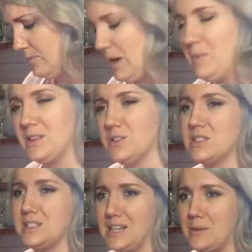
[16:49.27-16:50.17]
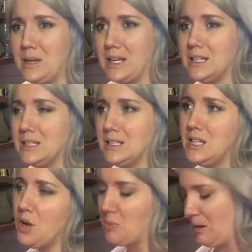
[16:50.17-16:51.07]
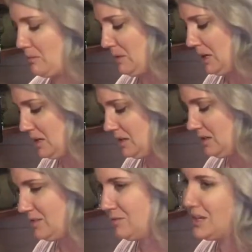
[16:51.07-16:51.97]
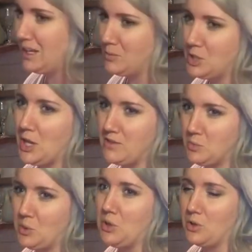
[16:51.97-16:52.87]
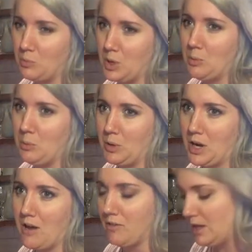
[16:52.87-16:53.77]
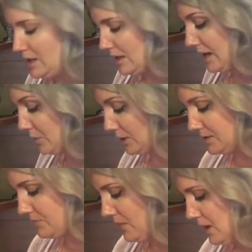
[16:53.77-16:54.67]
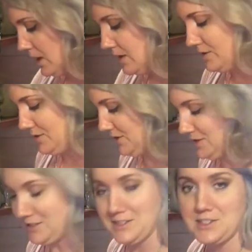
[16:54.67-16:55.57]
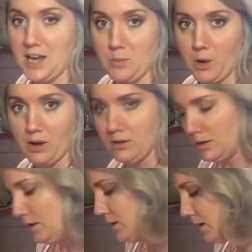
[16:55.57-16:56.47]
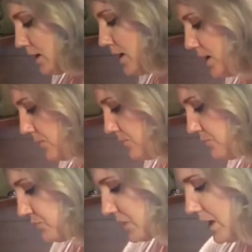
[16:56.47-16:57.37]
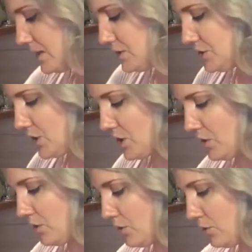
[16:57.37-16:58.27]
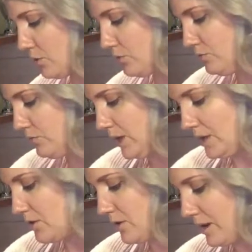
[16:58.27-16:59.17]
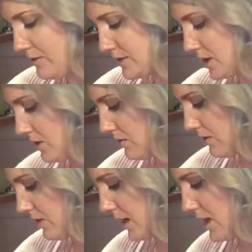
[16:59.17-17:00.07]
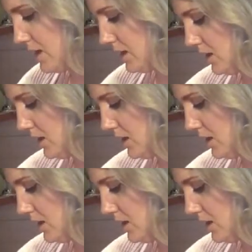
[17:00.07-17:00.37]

That'd be a little slimy. That would probably be good. Well, but you have to peel the purple part off. Anyways, sidebar. And so, I don't know where I was going with that.